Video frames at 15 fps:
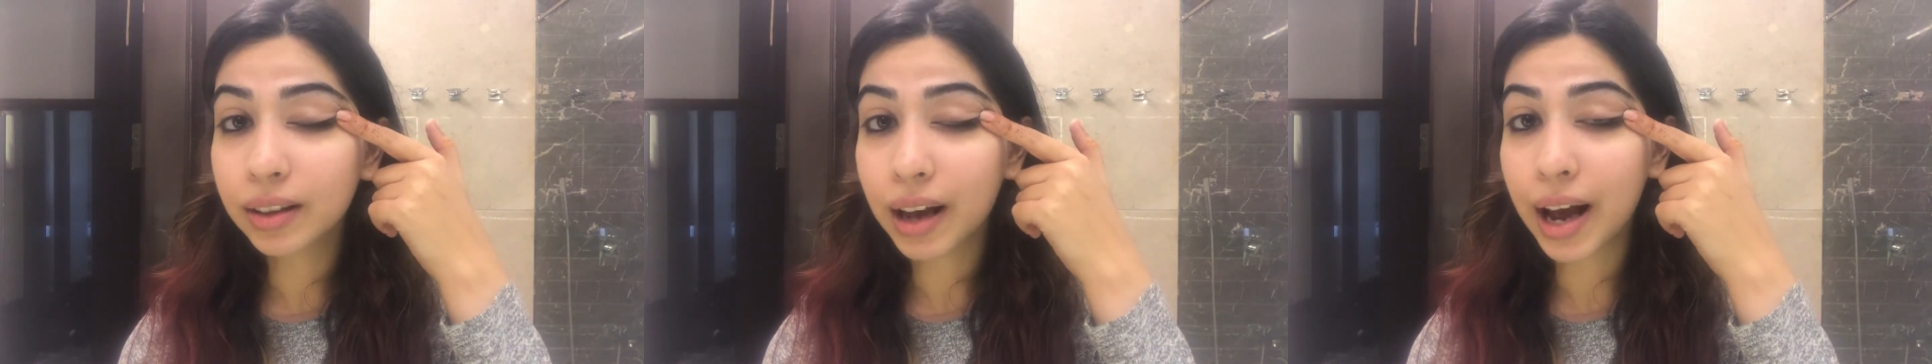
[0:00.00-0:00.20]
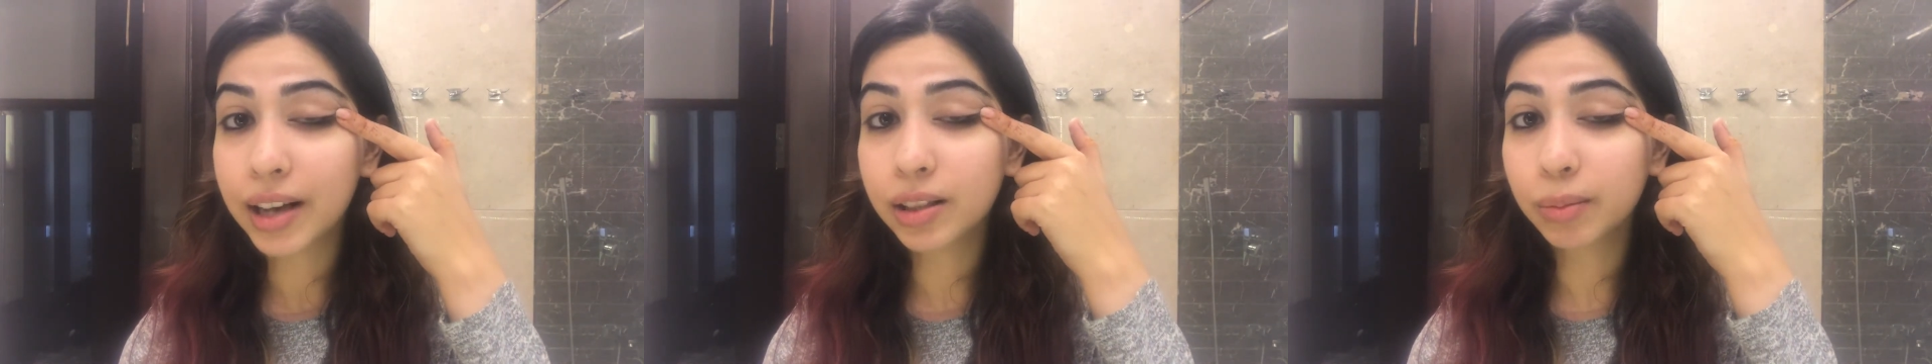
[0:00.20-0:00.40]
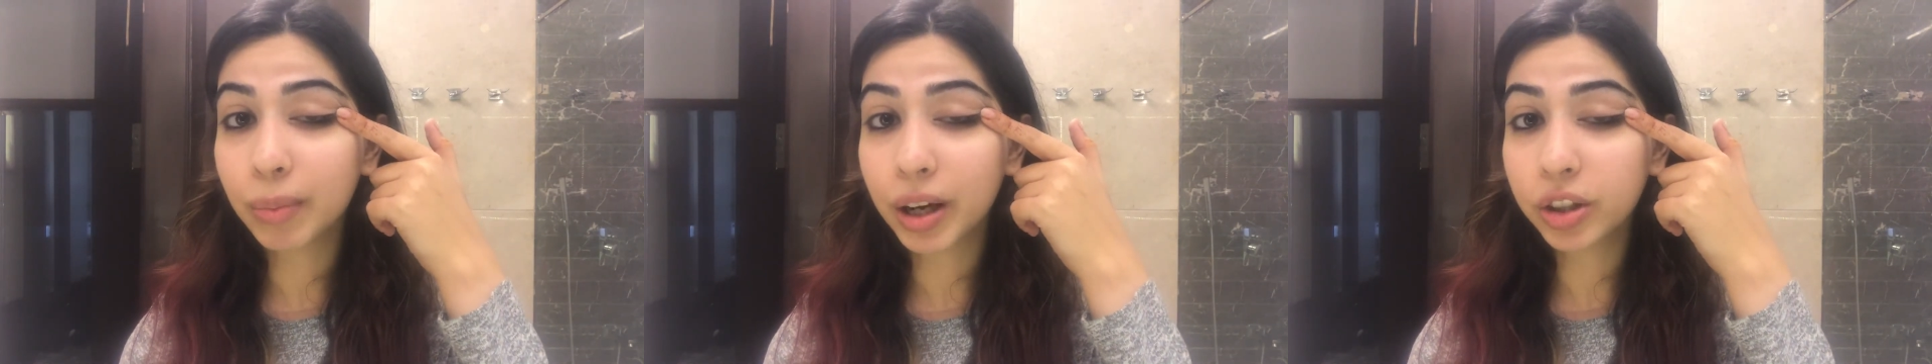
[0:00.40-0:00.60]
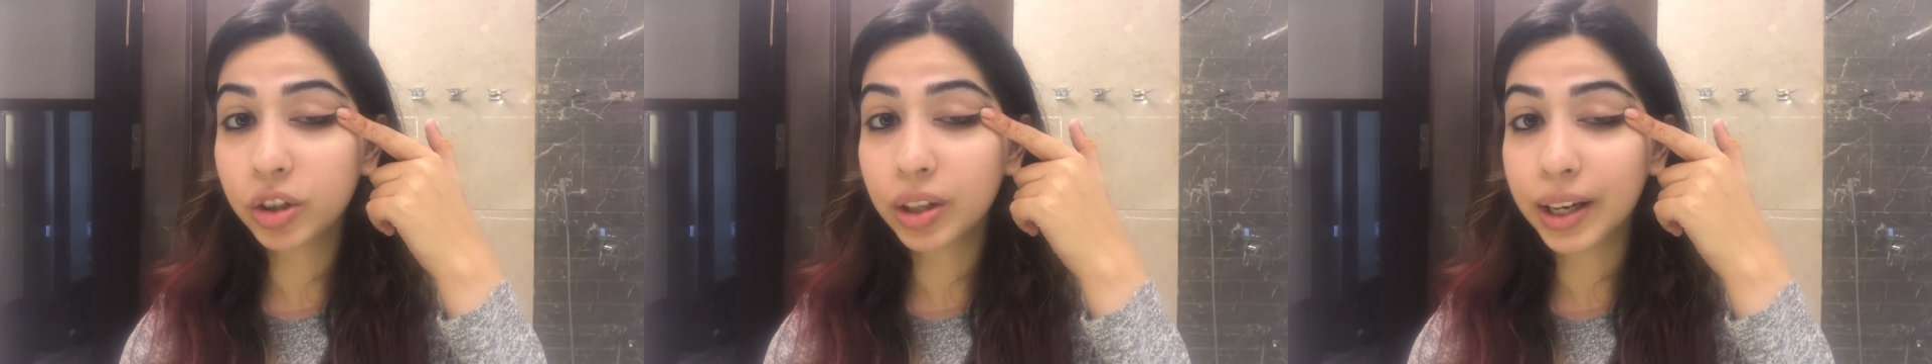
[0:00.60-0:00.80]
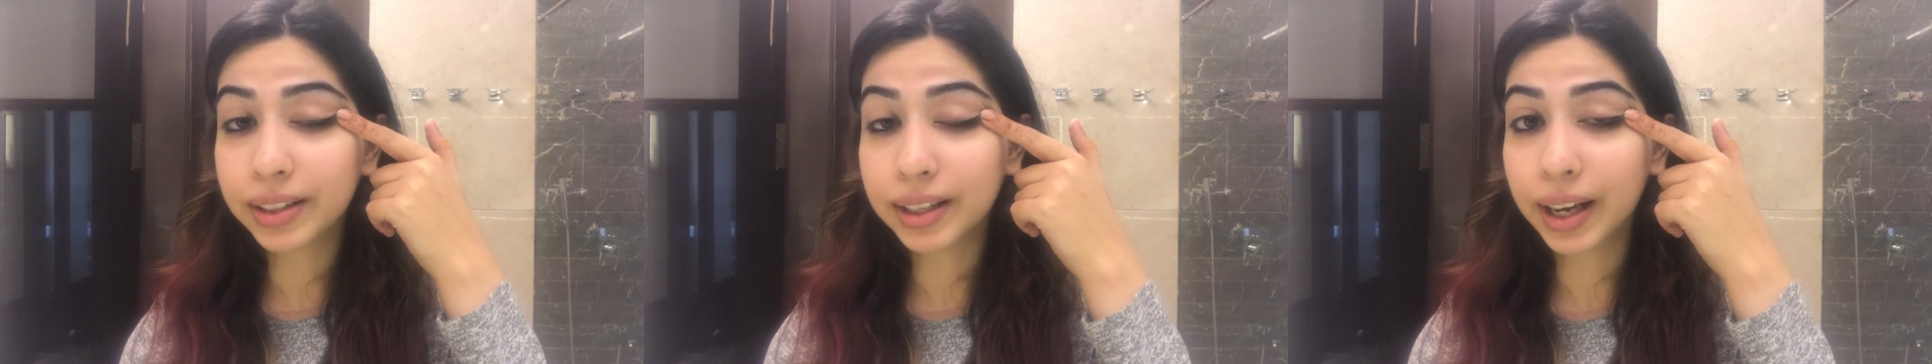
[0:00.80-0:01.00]
as much
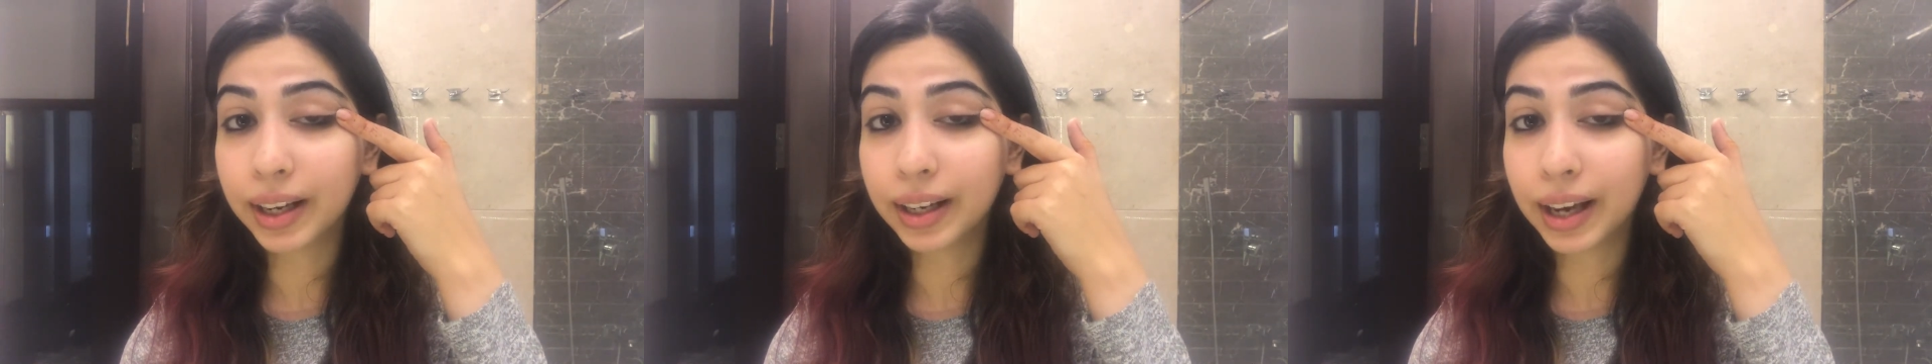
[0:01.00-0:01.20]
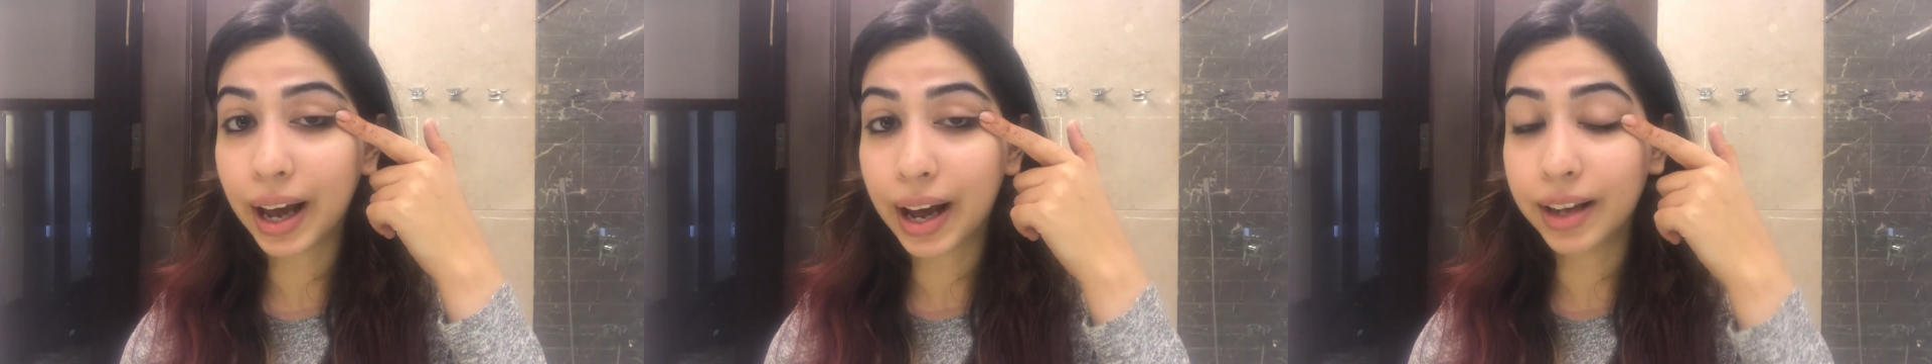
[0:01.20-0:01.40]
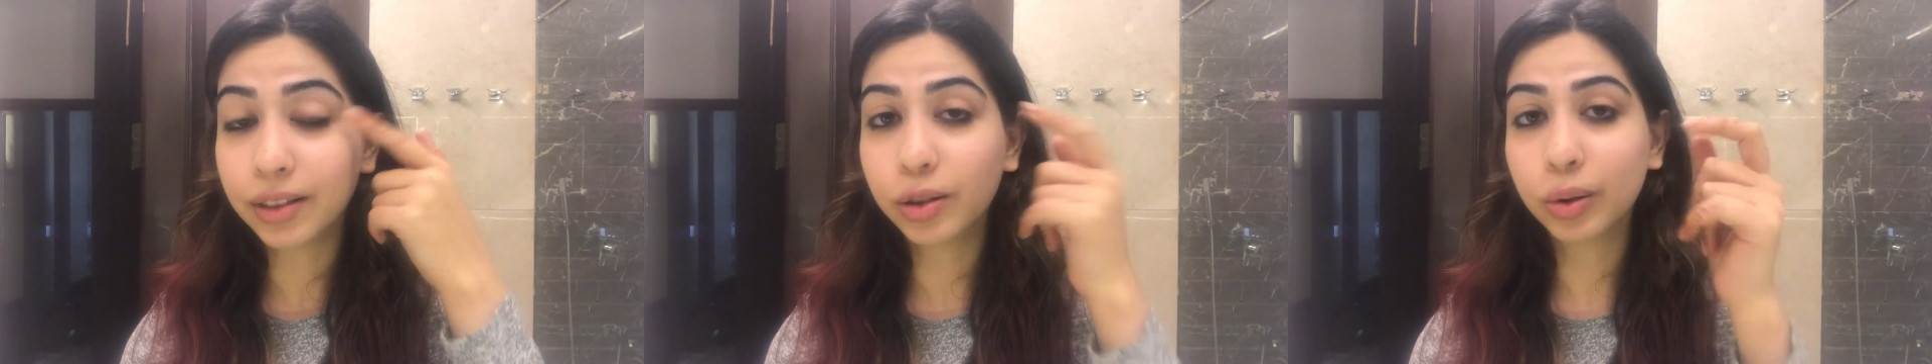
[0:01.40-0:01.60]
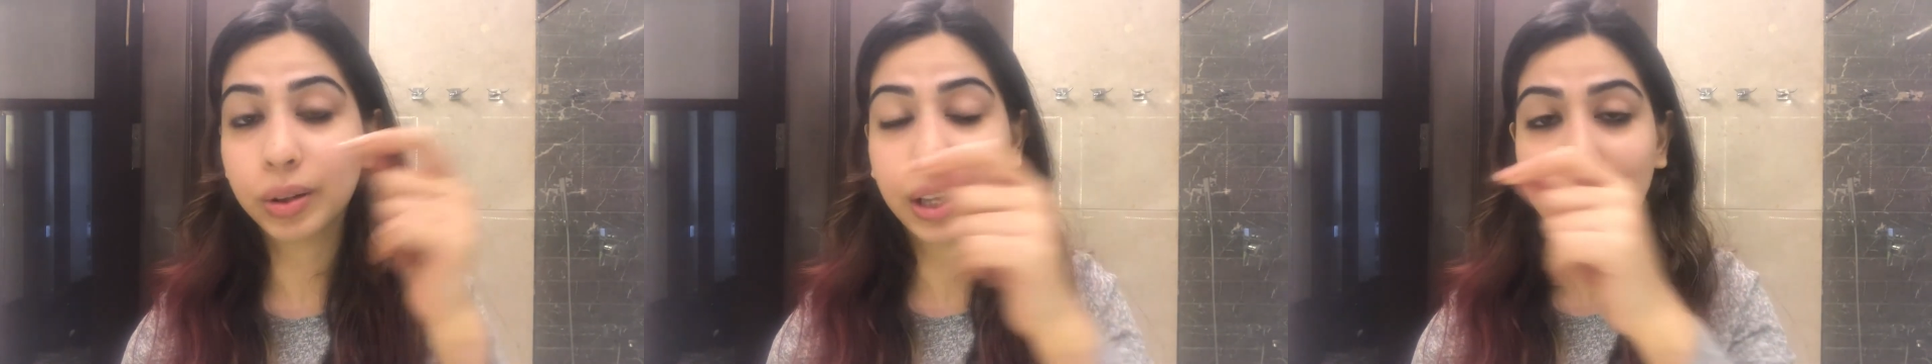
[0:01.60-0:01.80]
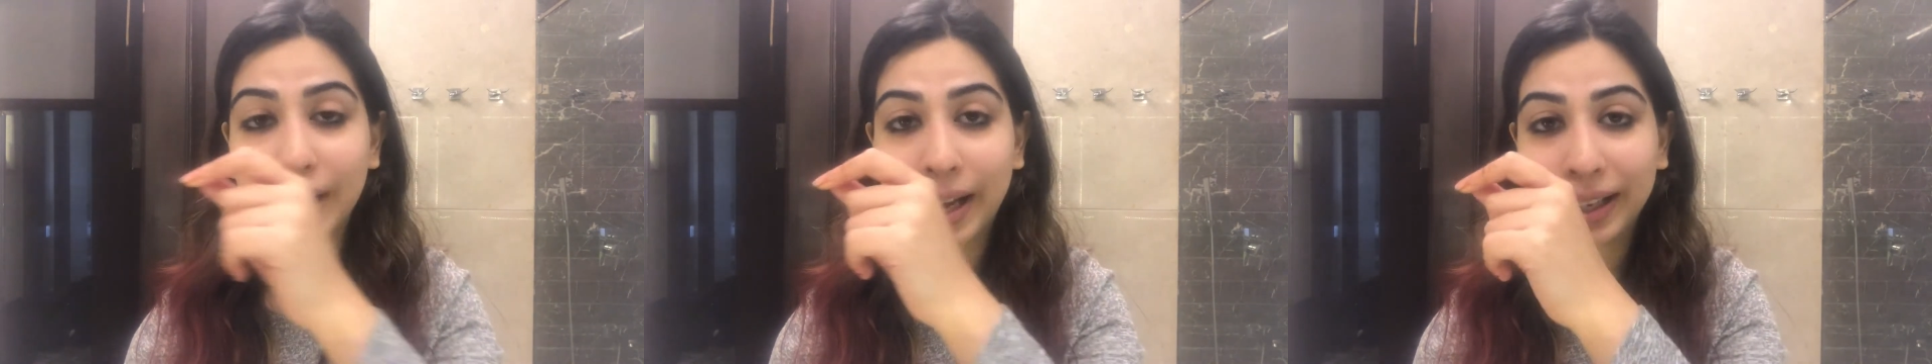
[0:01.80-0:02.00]
as I can so that I